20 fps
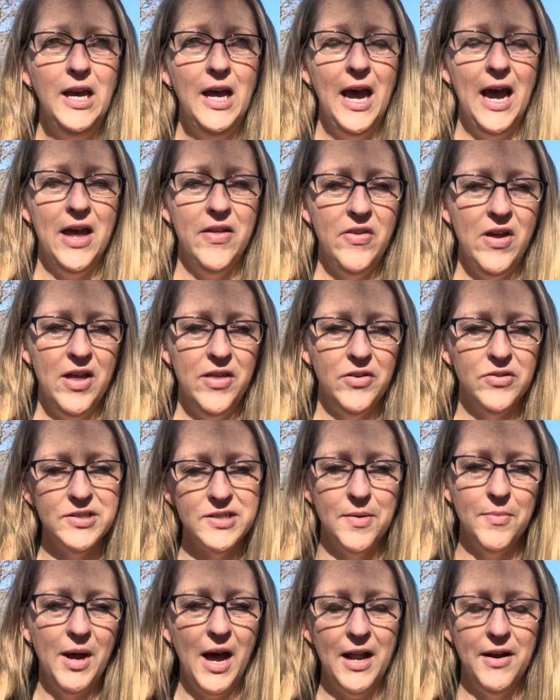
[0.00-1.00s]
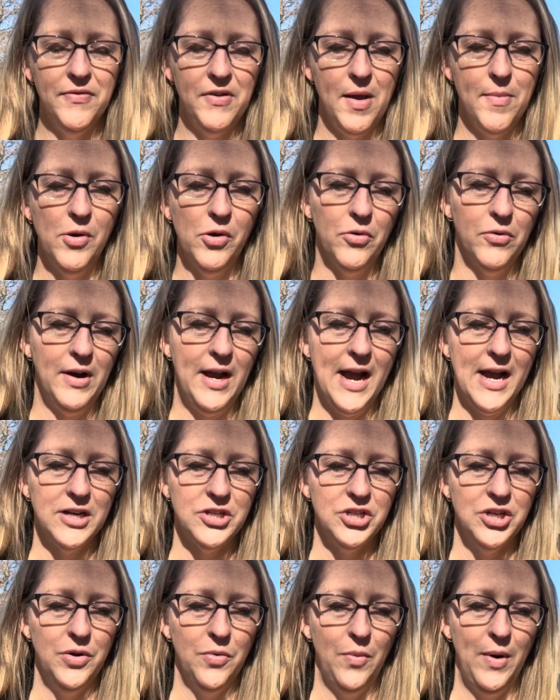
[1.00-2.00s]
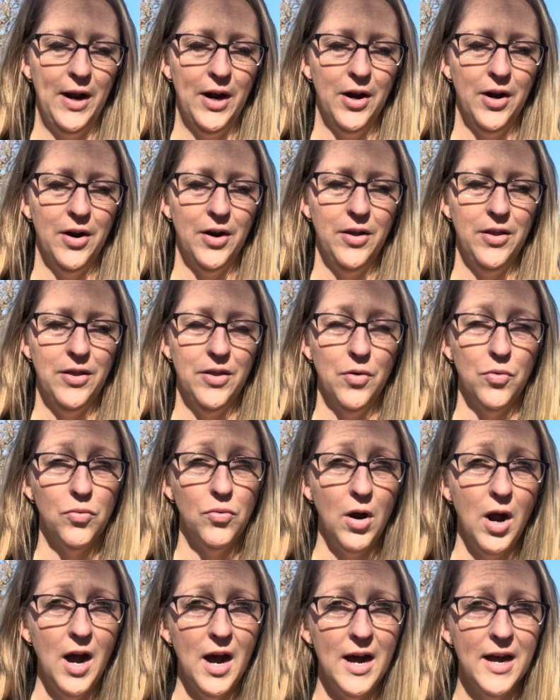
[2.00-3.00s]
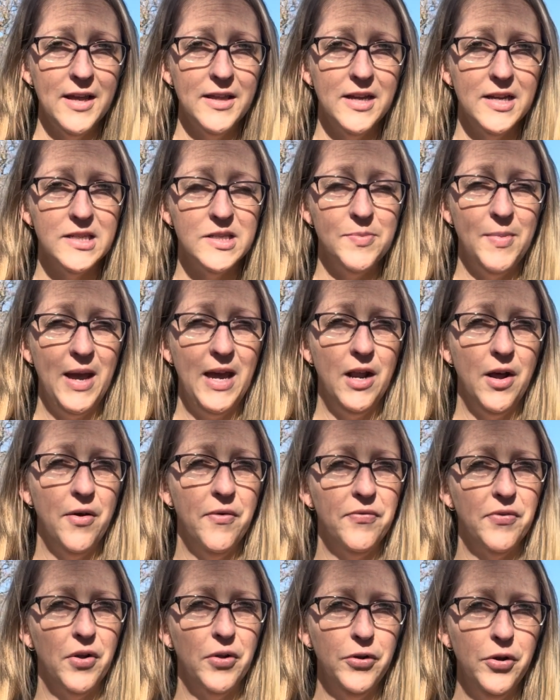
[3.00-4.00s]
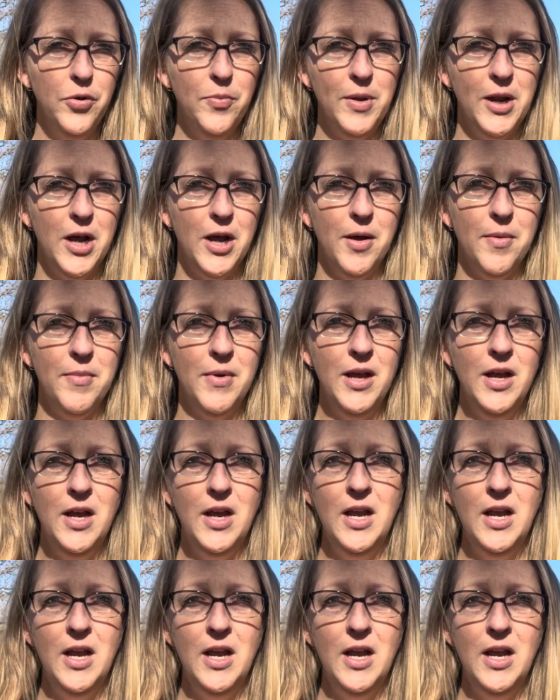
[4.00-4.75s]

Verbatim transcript: And then there's some kind of chemical reaction where the rod that's made of aluminum